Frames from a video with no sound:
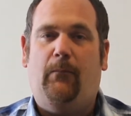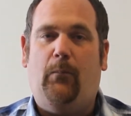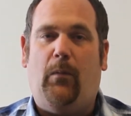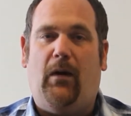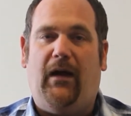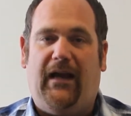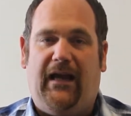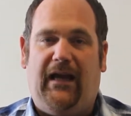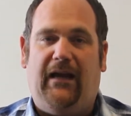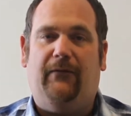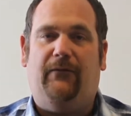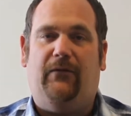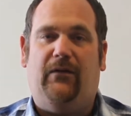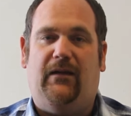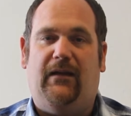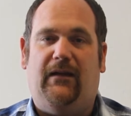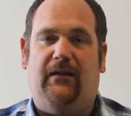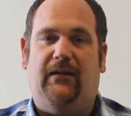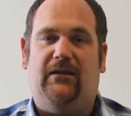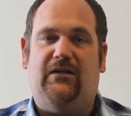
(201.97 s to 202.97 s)
by
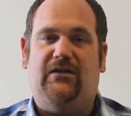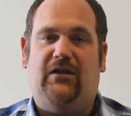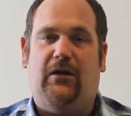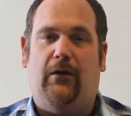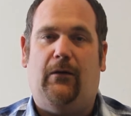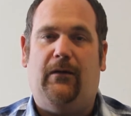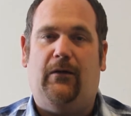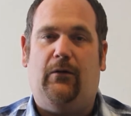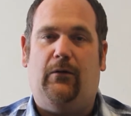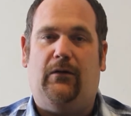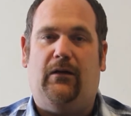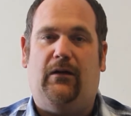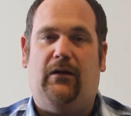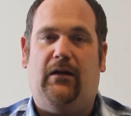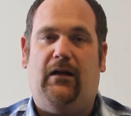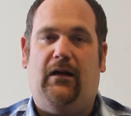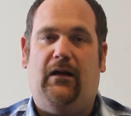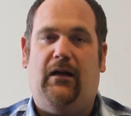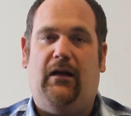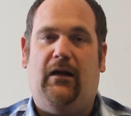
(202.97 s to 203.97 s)
everything that's going on
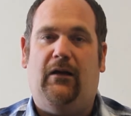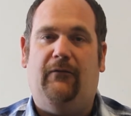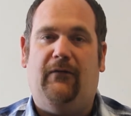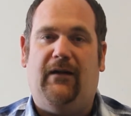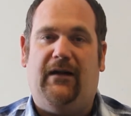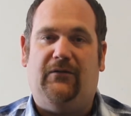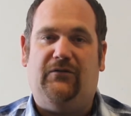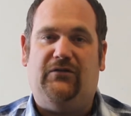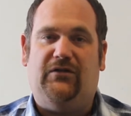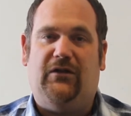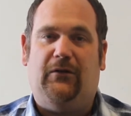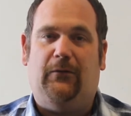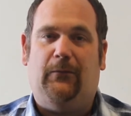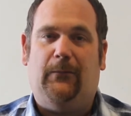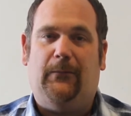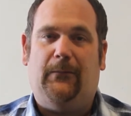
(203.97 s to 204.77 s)
around you.